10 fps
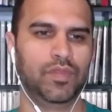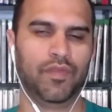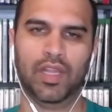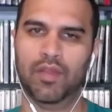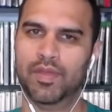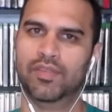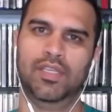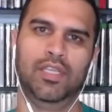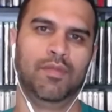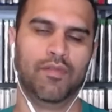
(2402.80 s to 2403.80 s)
development
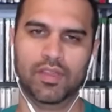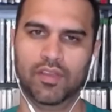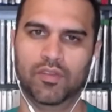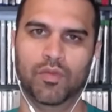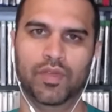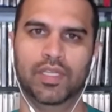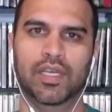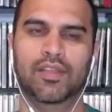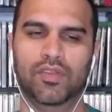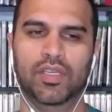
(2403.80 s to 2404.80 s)
team. Everything's moving
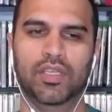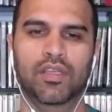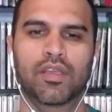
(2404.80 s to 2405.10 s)
nicely.